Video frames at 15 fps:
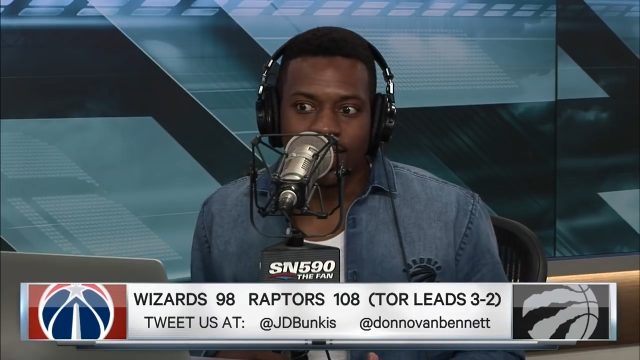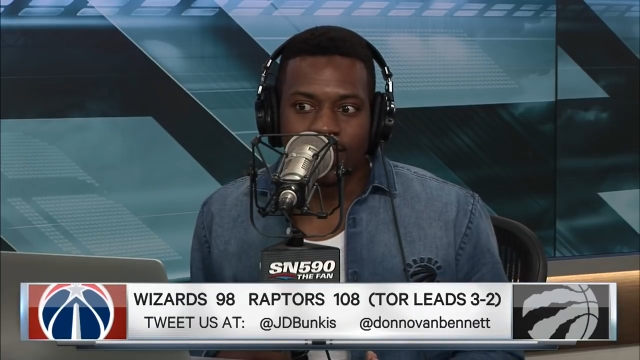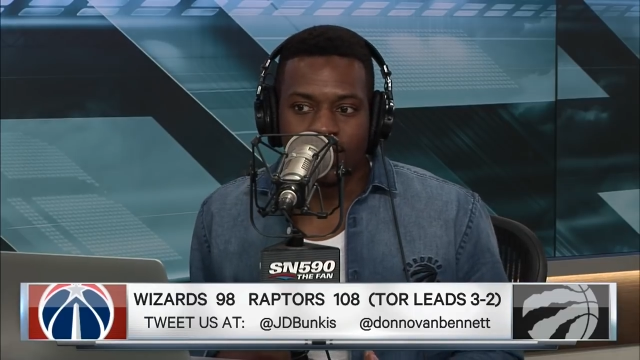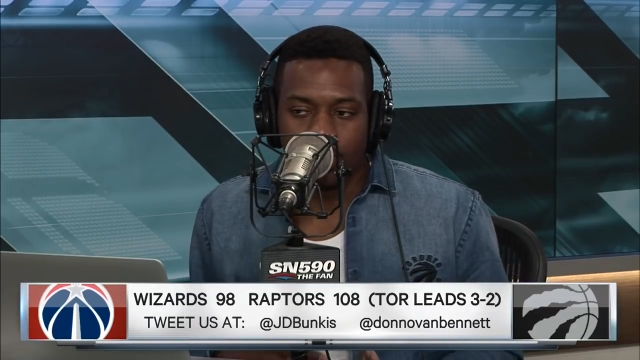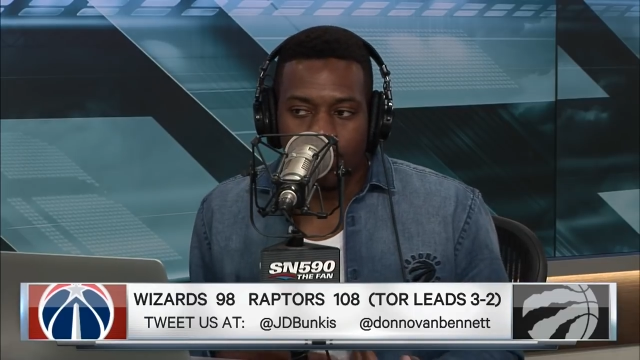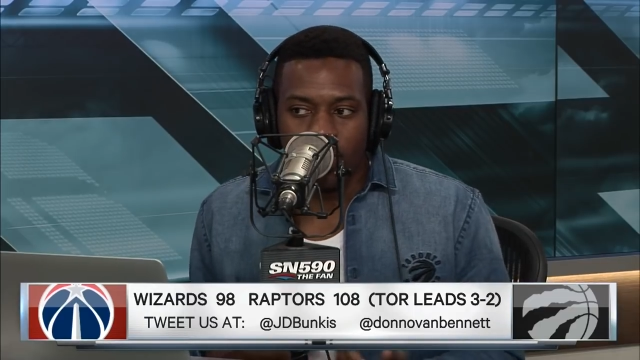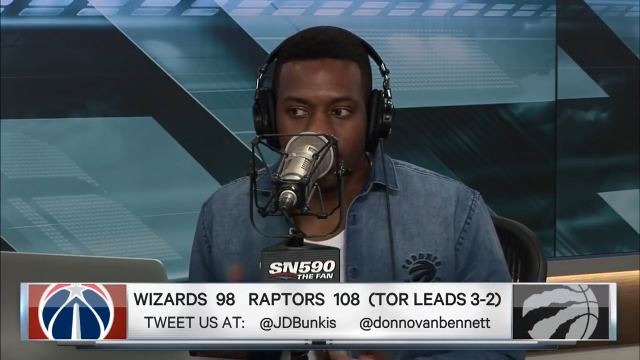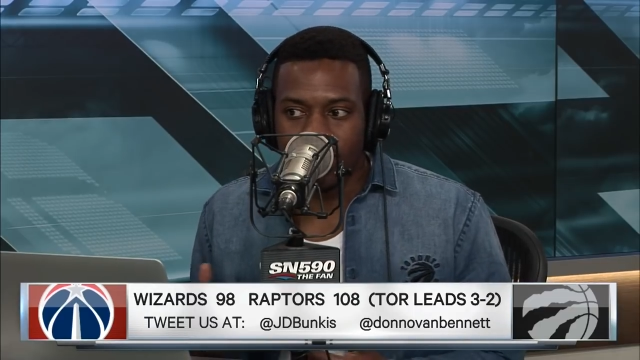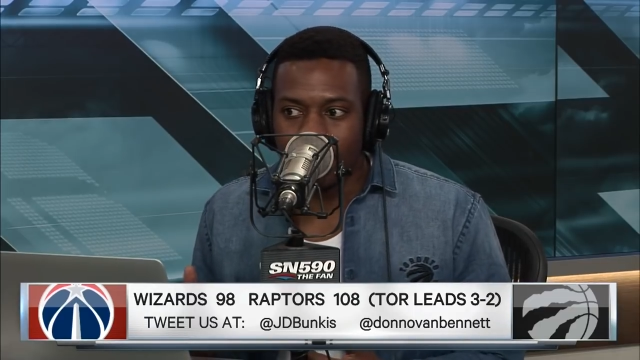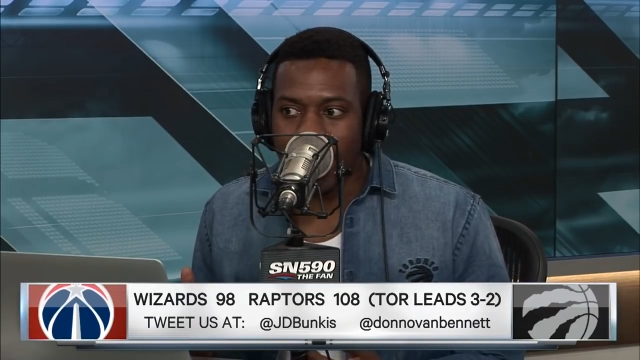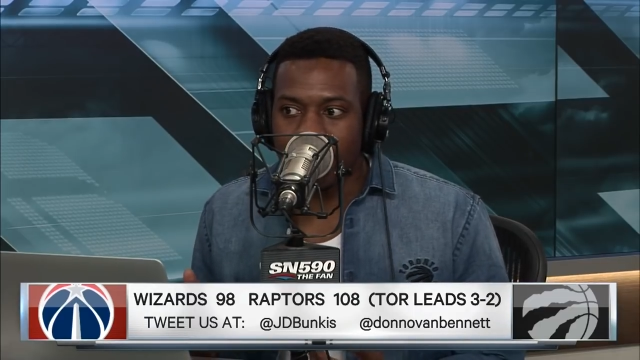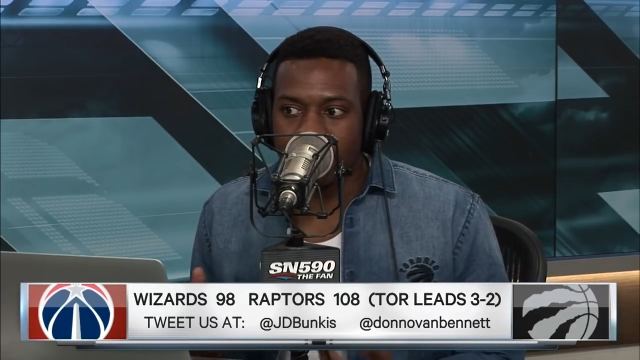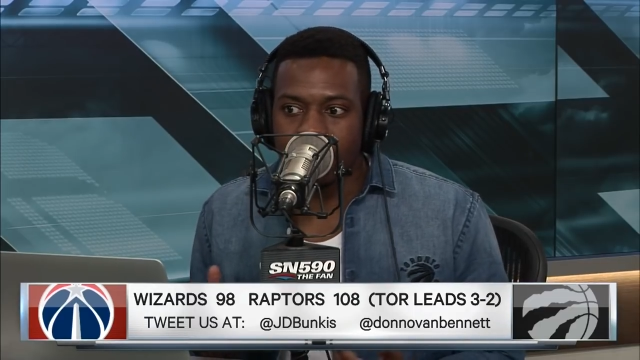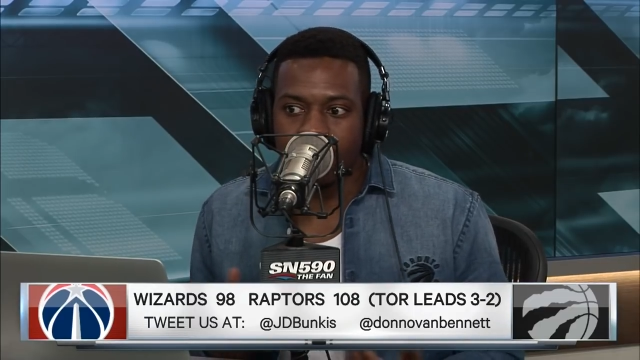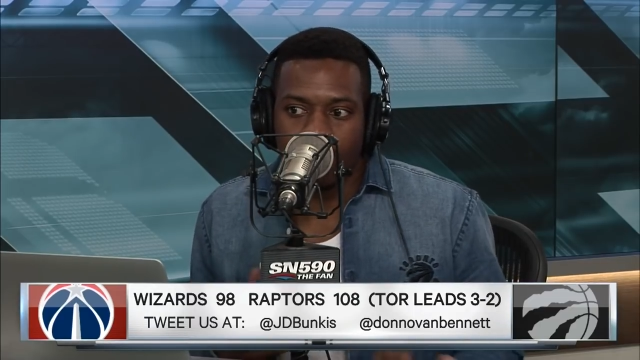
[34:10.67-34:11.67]
the ball in the
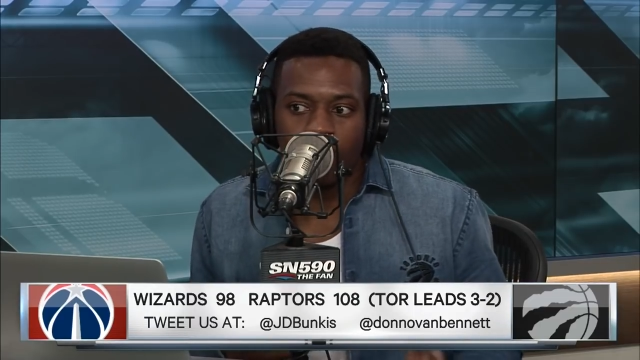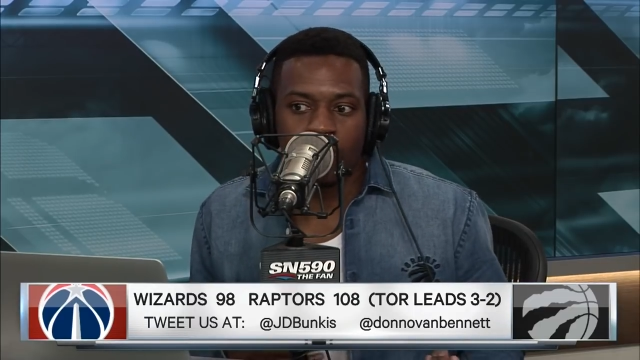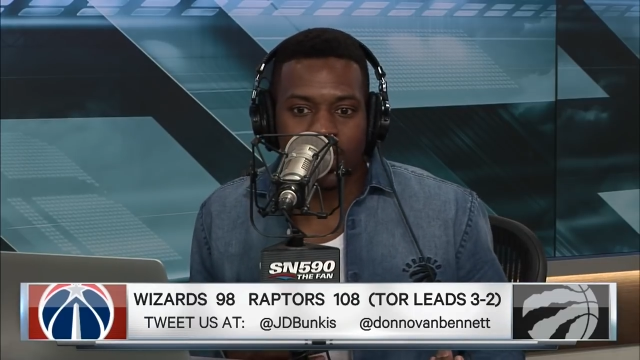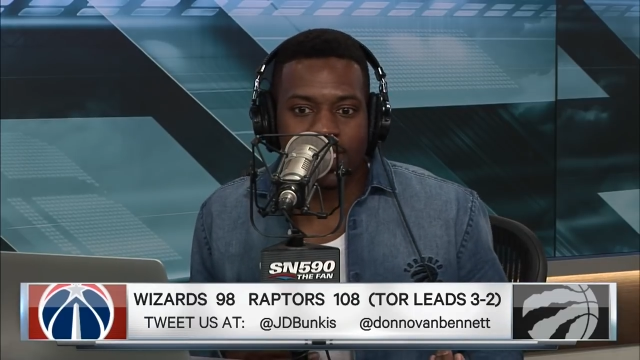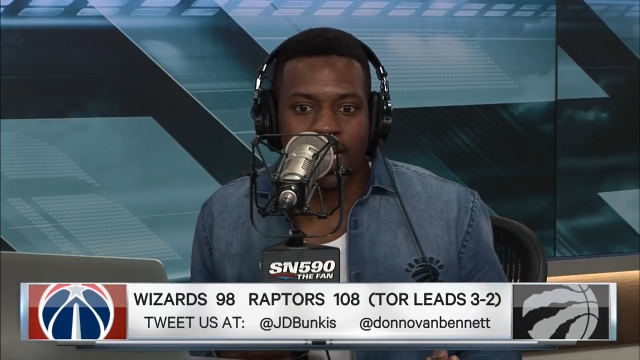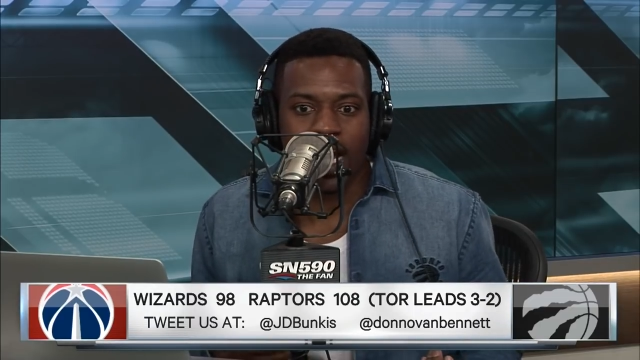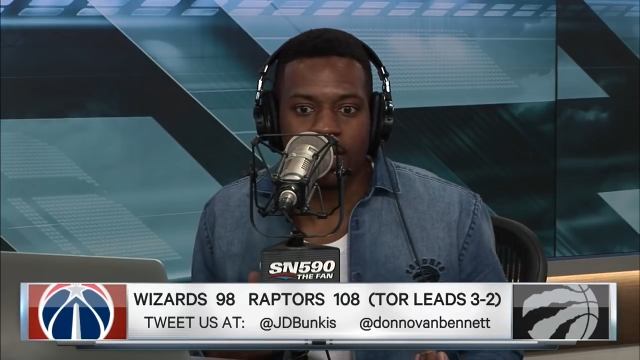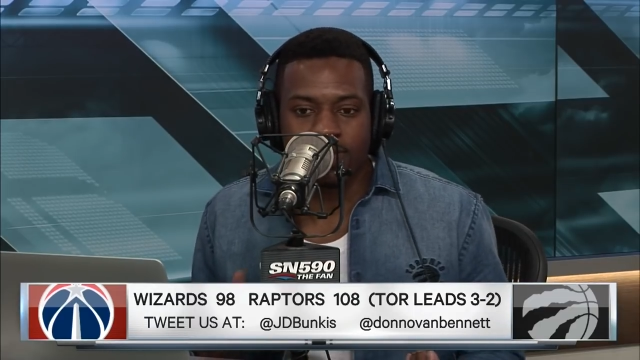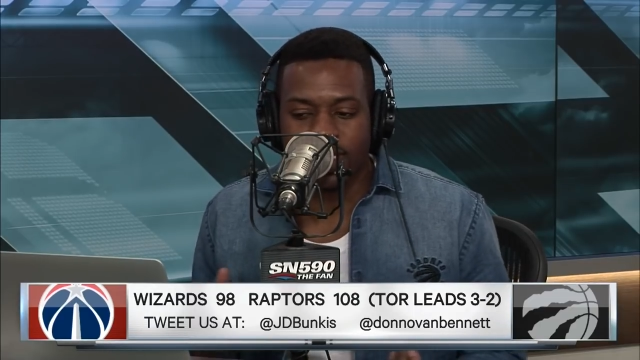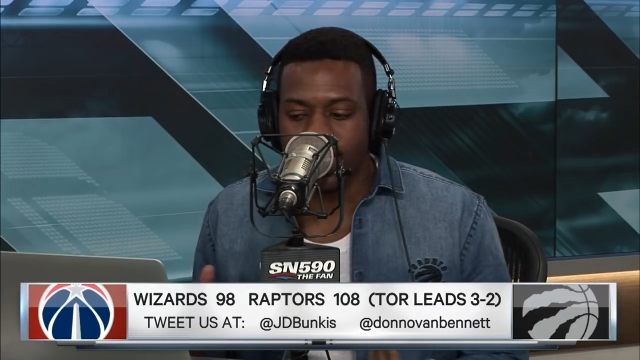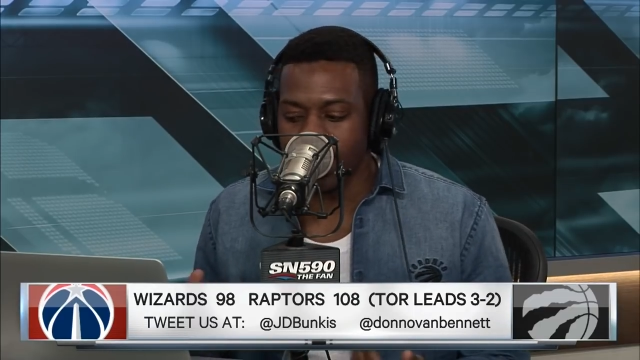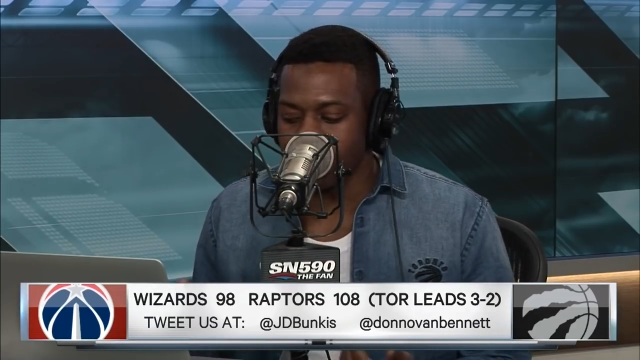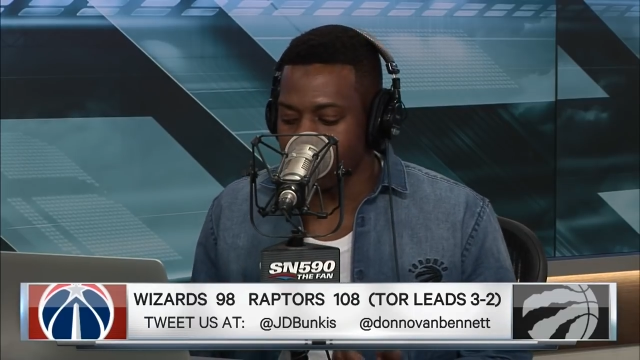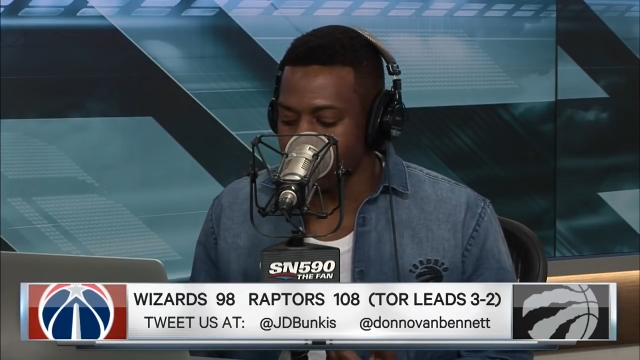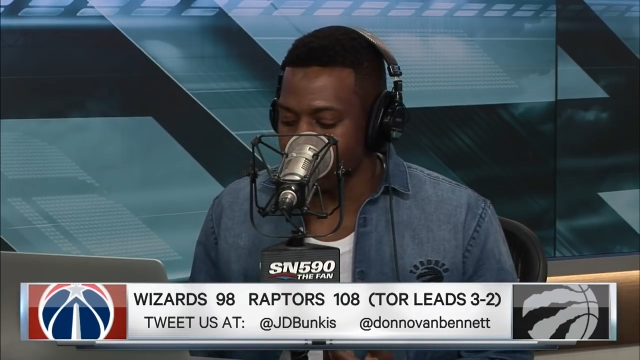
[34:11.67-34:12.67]
basket 40 times to
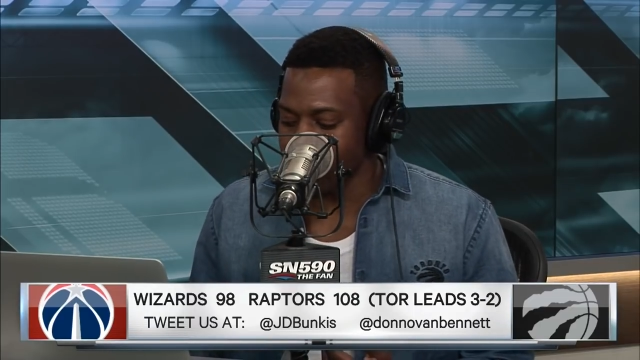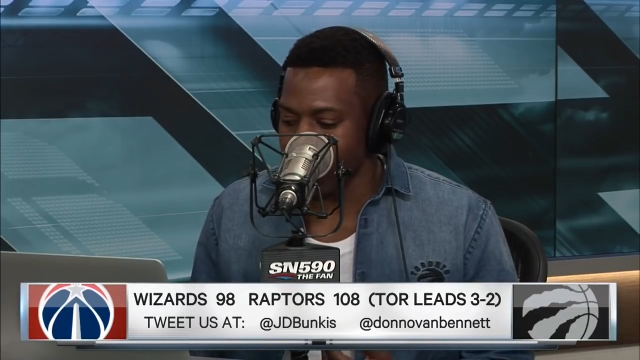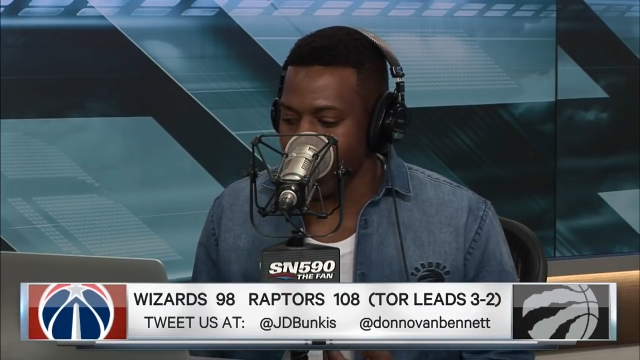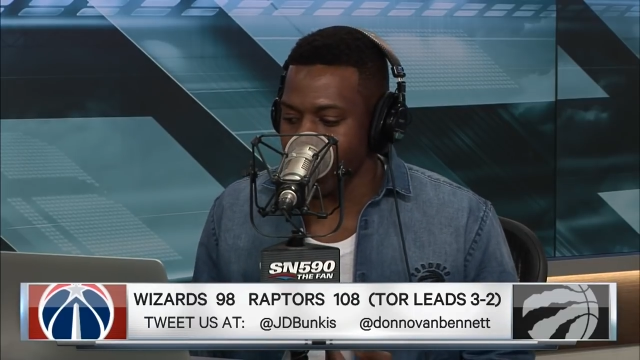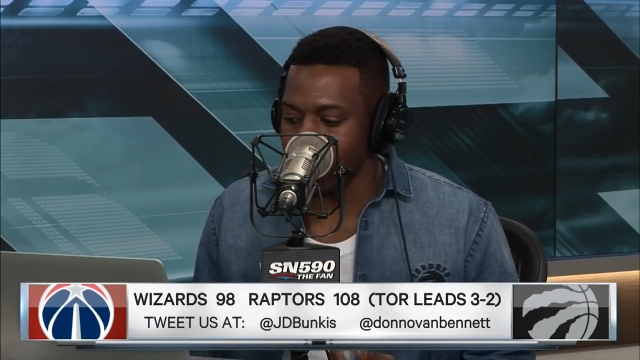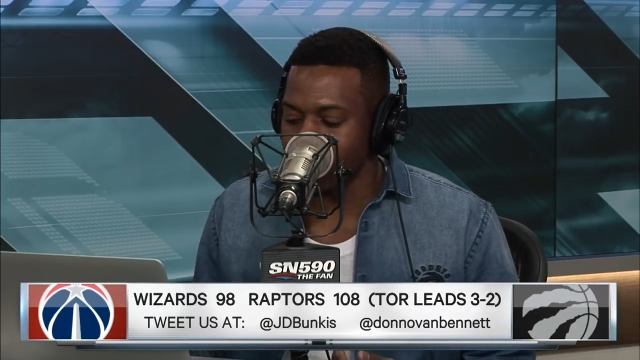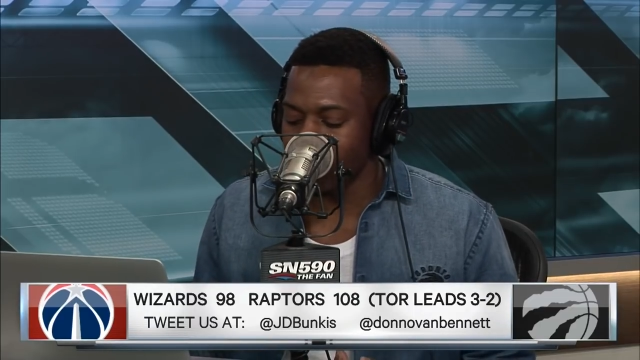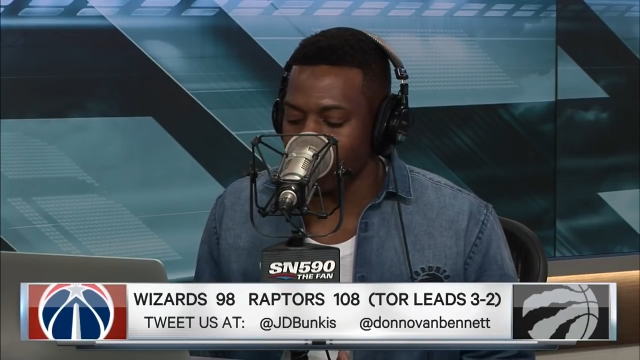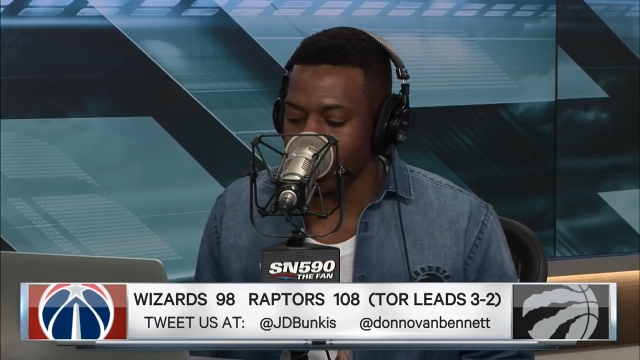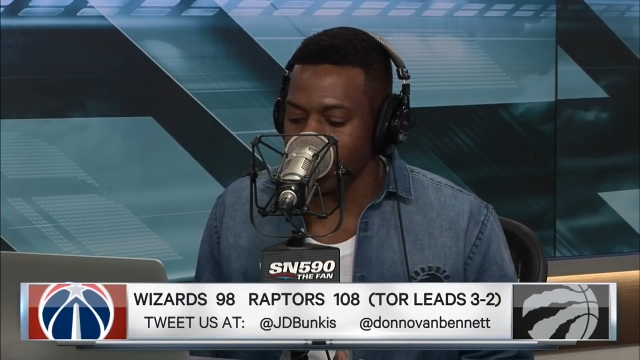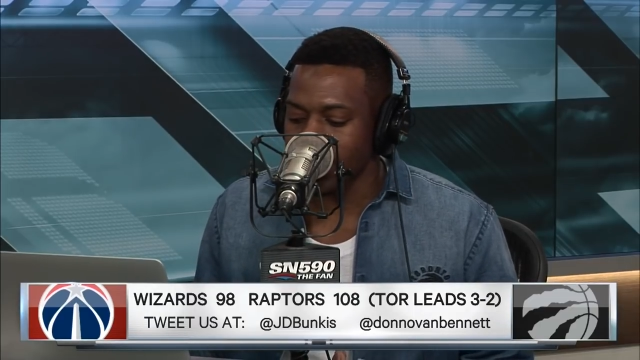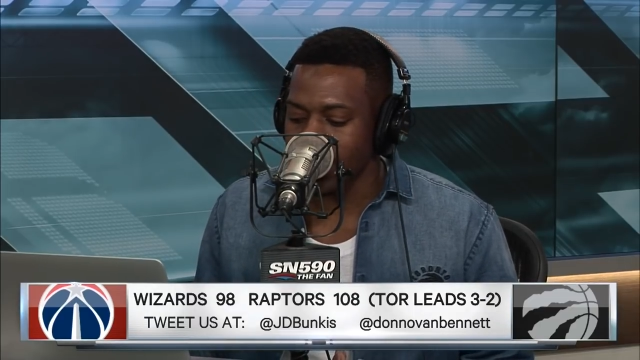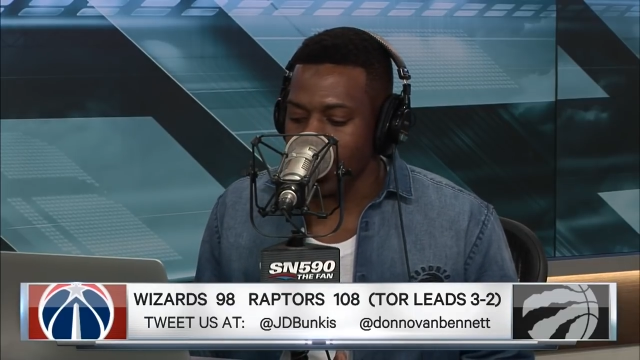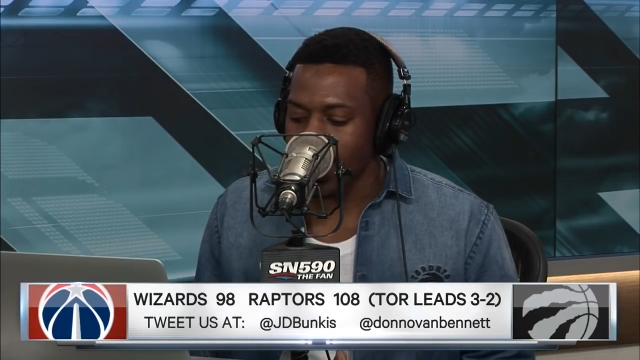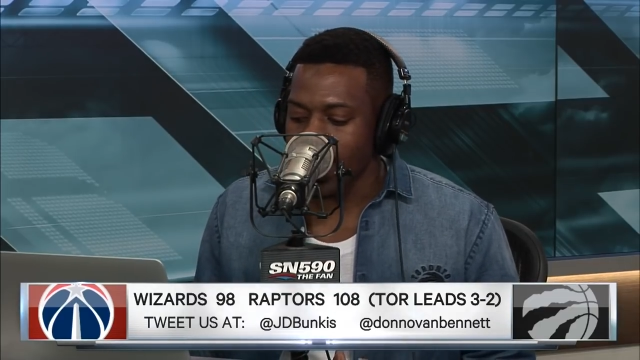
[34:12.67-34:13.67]
get them 80 points?